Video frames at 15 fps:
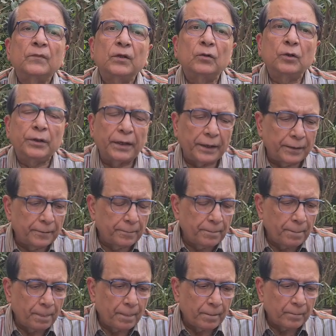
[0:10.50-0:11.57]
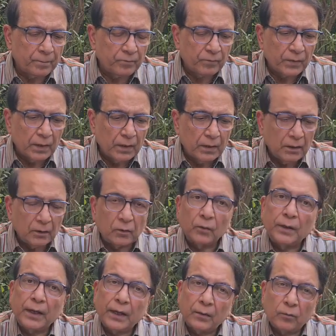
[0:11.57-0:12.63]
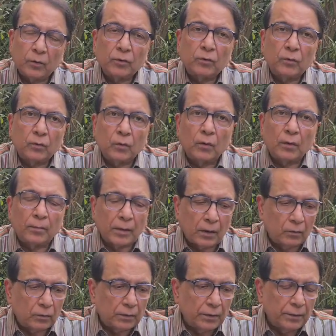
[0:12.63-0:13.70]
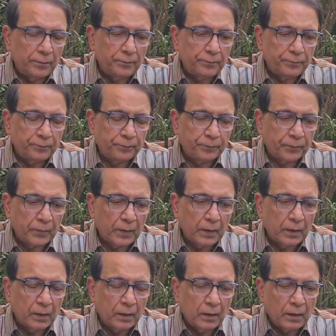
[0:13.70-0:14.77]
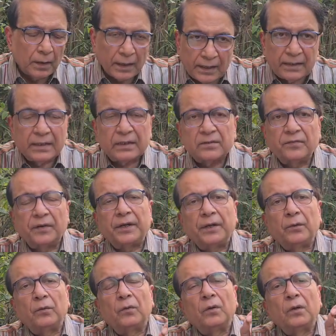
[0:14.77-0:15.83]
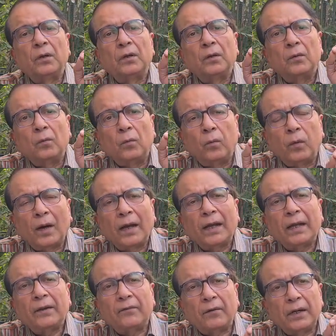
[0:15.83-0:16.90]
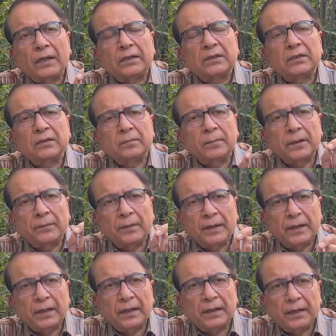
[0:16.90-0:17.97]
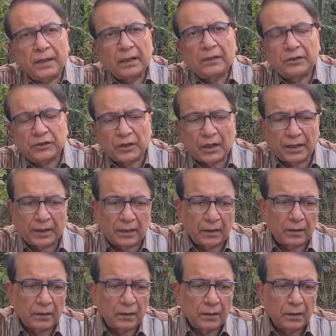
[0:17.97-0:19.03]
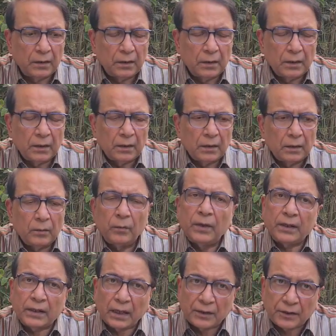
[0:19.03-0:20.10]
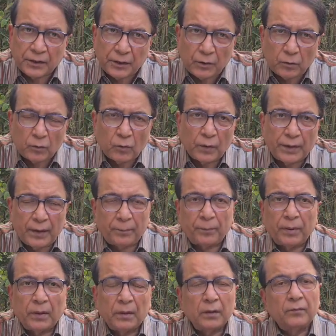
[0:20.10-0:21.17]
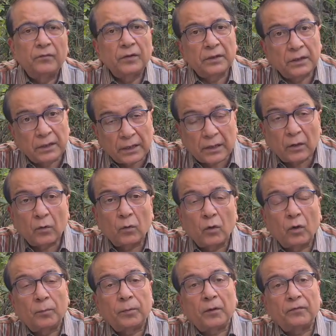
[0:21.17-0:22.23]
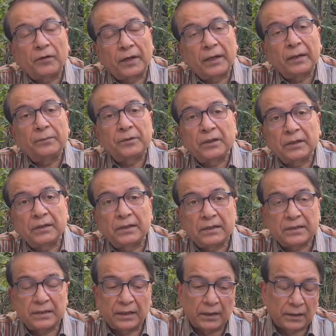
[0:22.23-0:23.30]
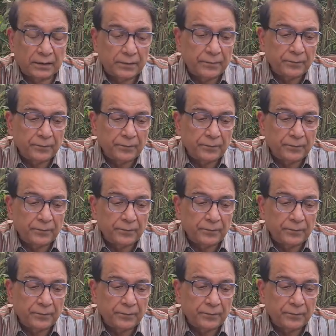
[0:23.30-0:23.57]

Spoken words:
Good day. Today I want to talk about in this video why relations between India and China will continue to dip with little hope of redemption this year,